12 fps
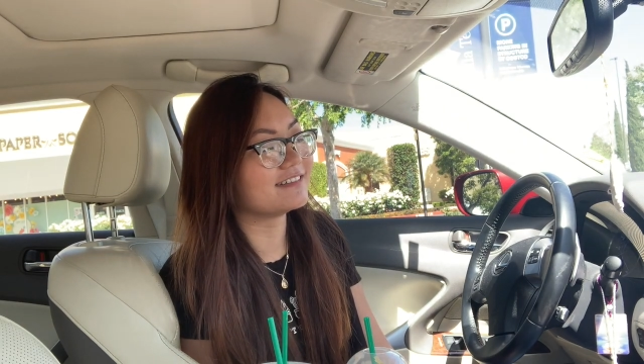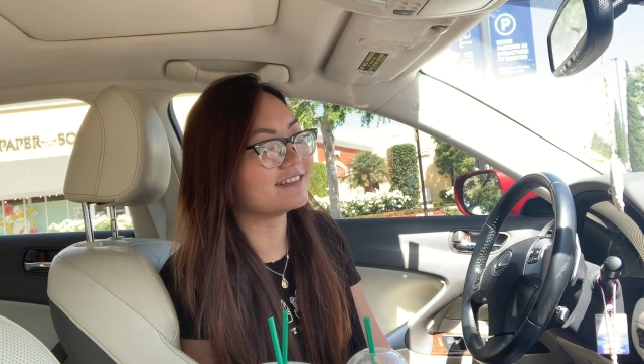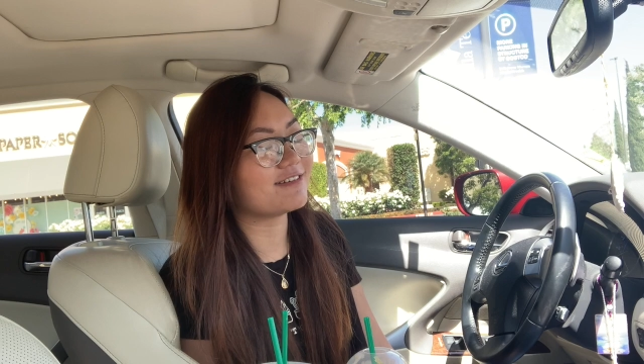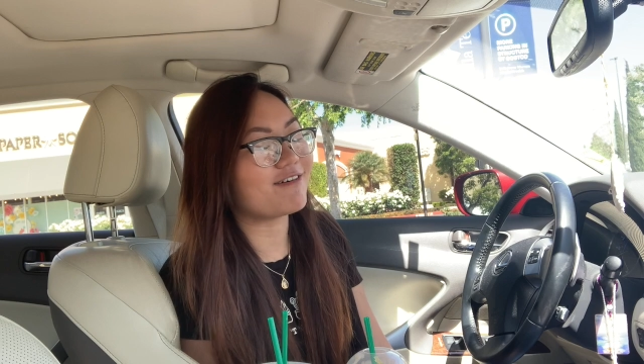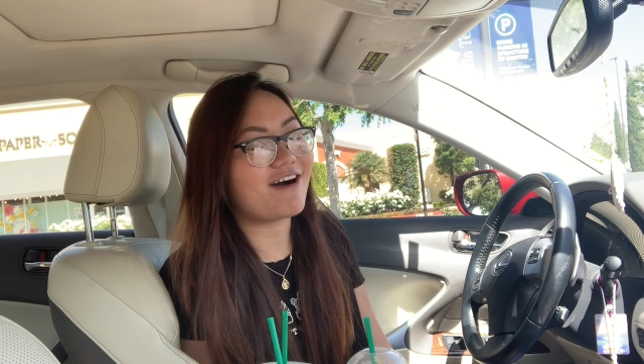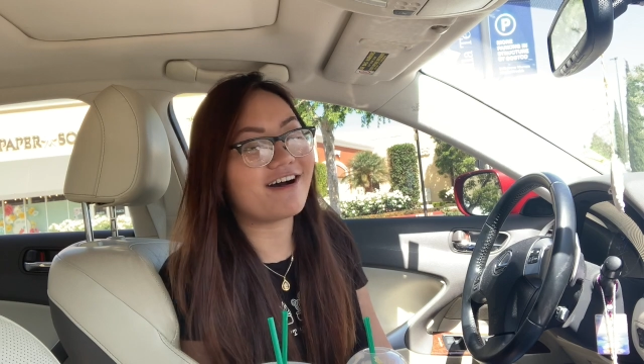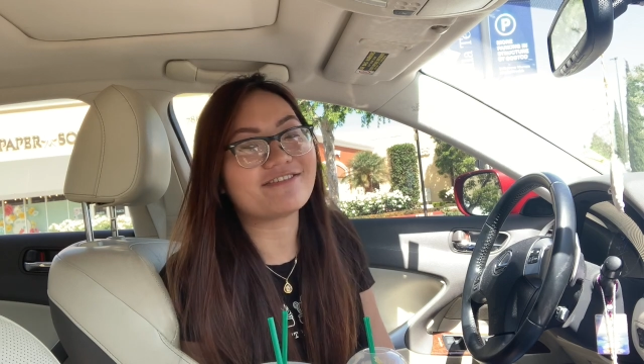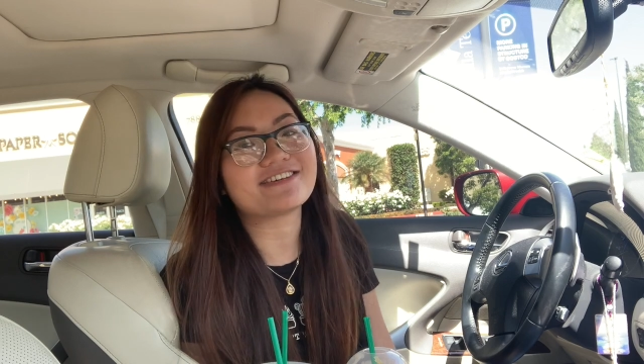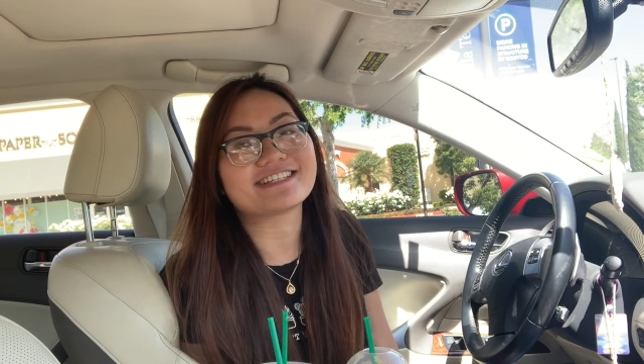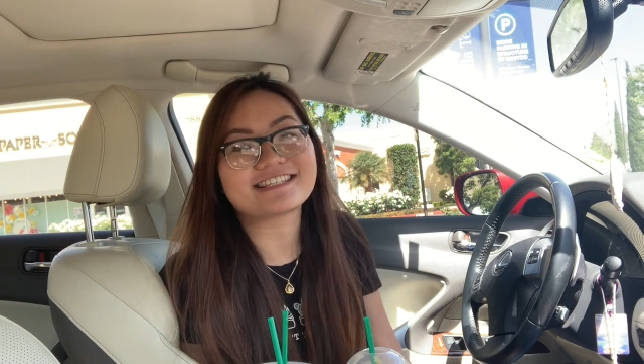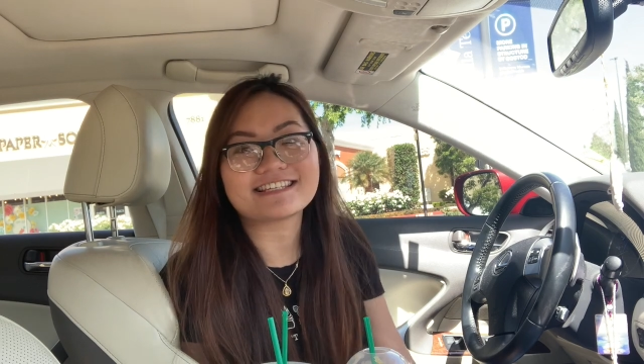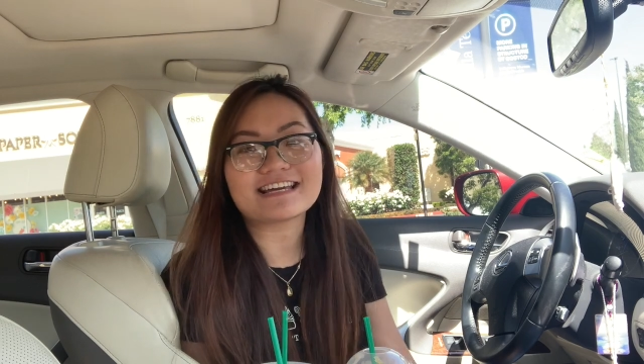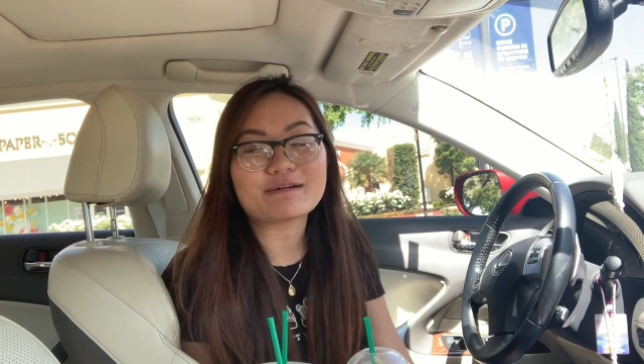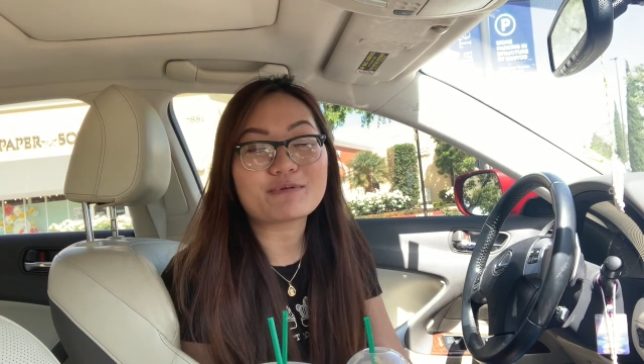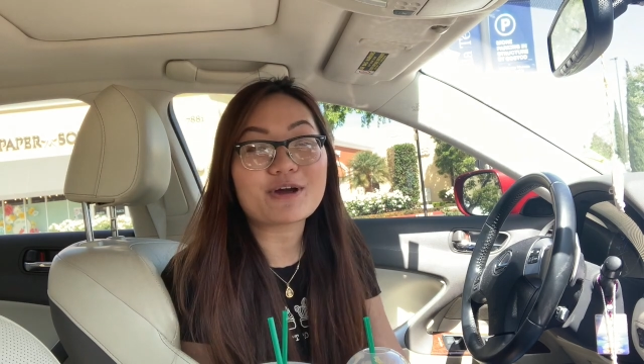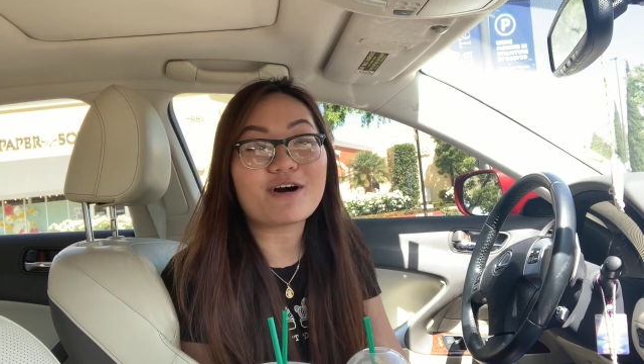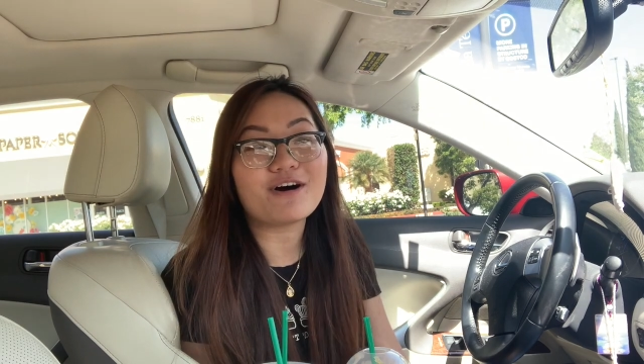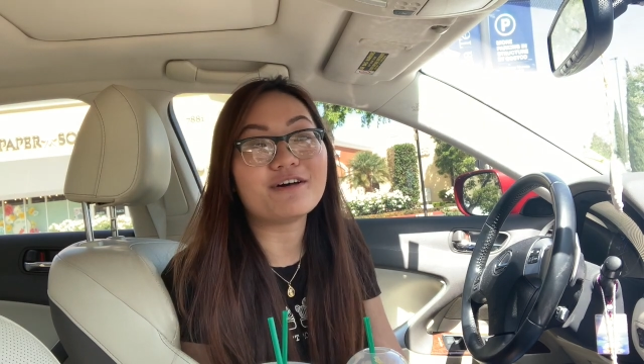So obviously
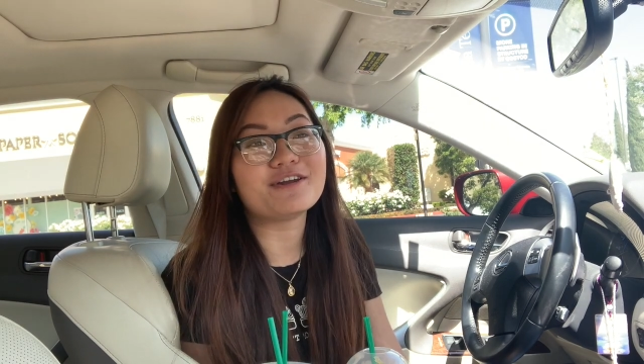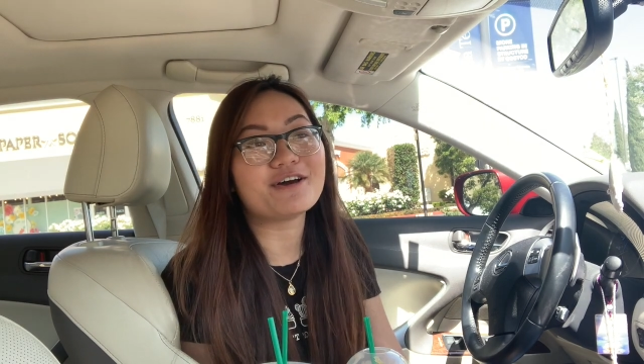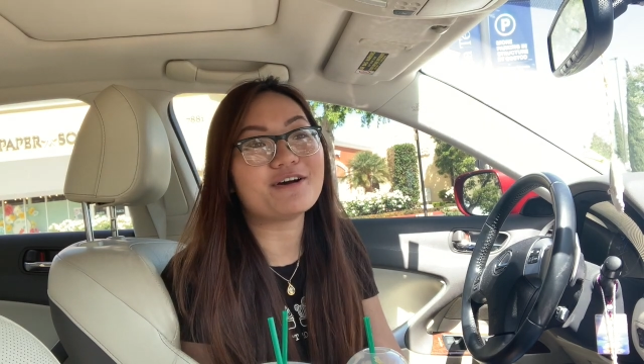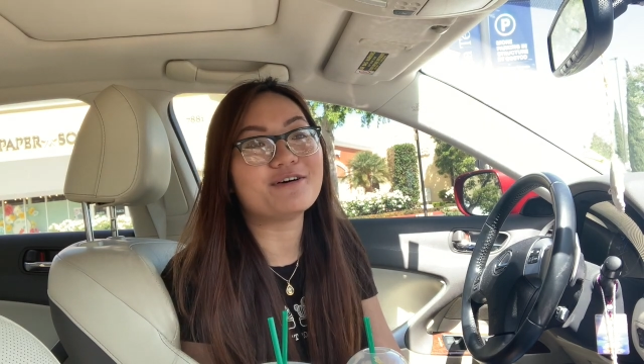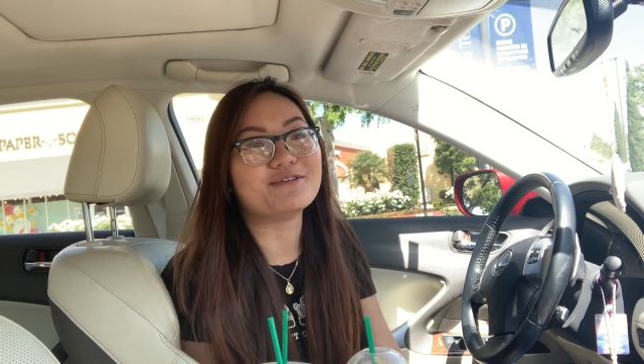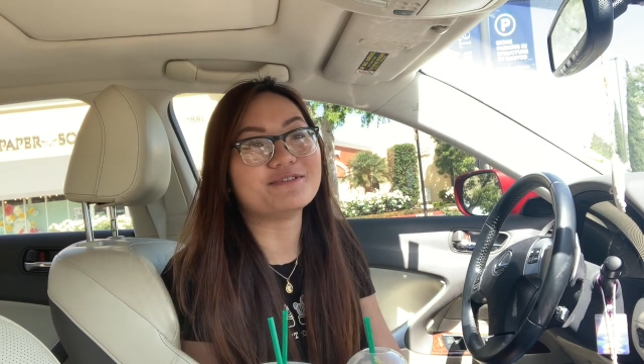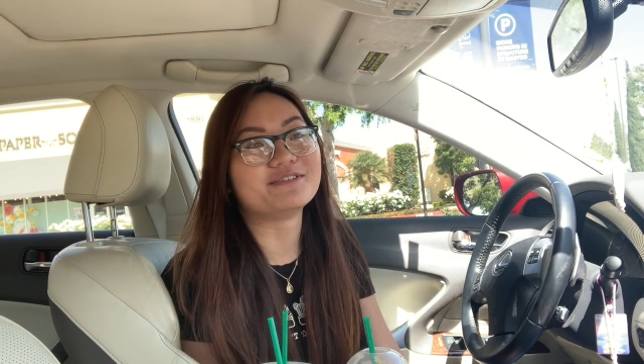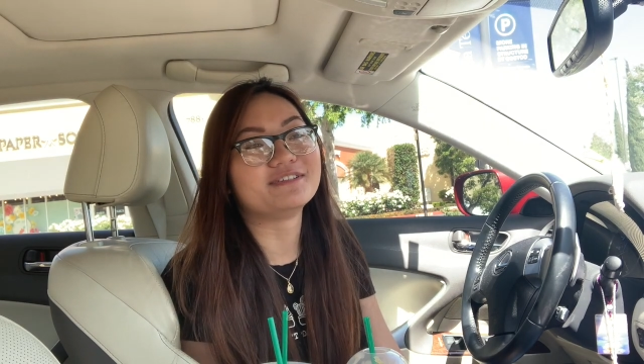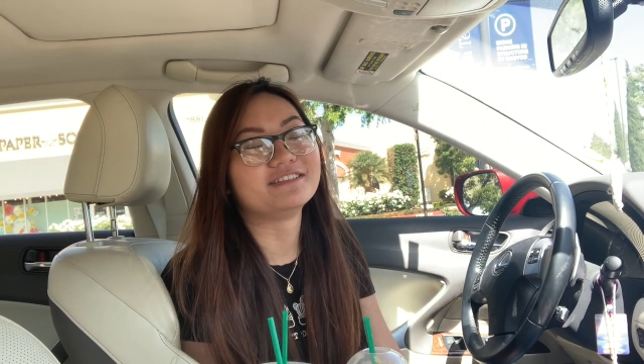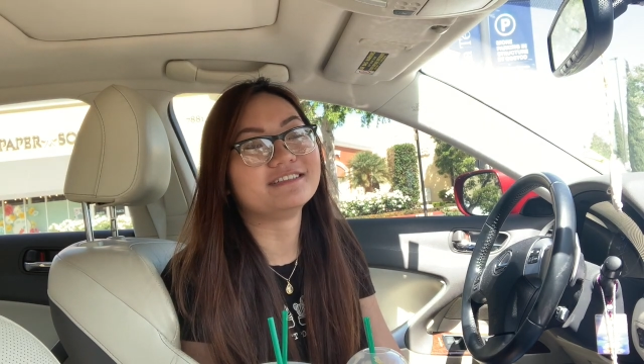we all know